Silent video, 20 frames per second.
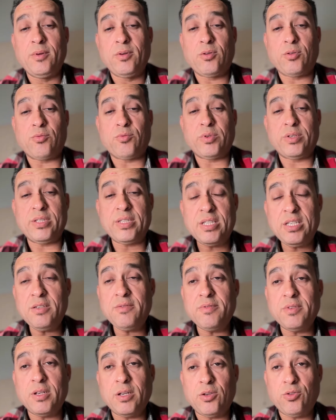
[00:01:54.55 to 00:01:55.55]
or
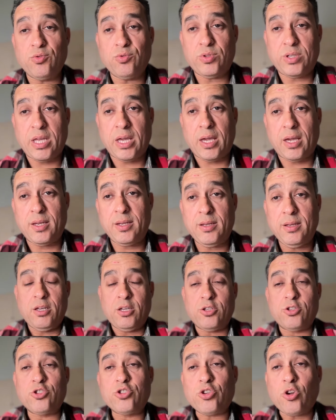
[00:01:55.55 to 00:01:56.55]
receiving a new day,
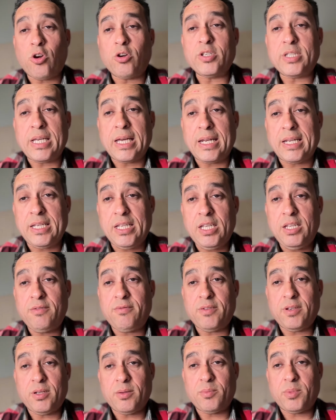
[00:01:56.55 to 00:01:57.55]
it starts at
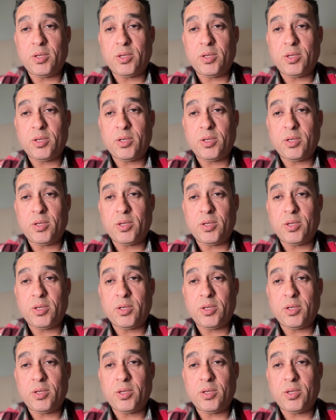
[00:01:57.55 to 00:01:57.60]
evening,